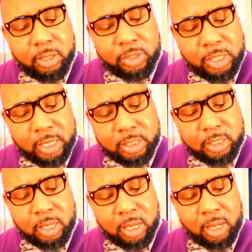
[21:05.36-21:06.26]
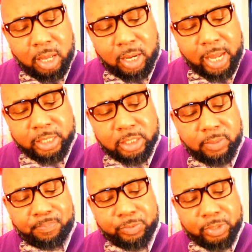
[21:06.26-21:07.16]
this
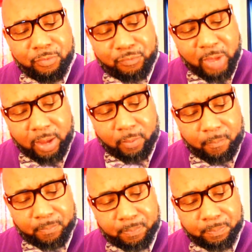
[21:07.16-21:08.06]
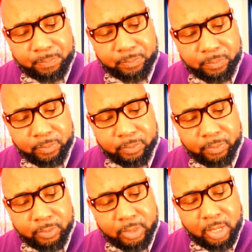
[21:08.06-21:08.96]
election to fail.
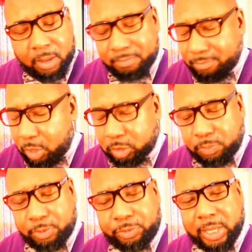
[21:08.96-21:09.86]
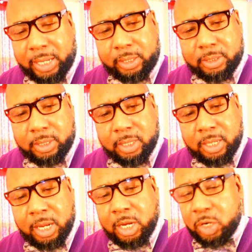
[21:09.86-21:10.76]
Multiple things.
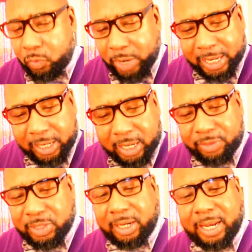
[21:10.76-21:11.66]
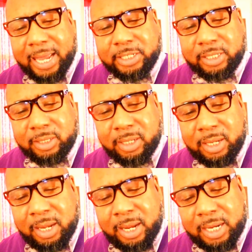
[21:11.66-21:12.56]
The rigging of the election.
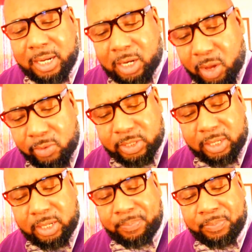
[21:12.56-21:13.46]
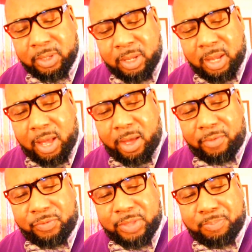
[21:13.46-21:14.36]
The closing
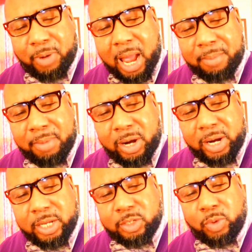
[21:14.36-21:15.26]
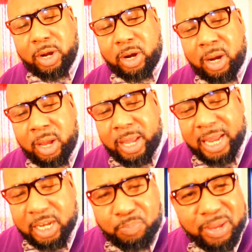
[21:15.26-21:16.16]
of the primaries where
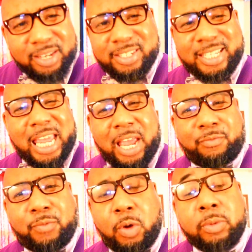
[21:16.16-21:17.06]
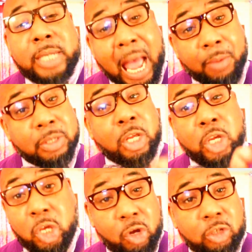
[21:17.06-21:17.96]
independents can't vote. That was a
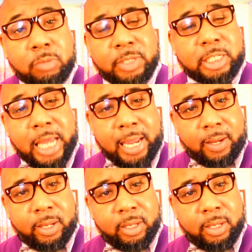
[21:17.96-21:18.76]
huge mistake.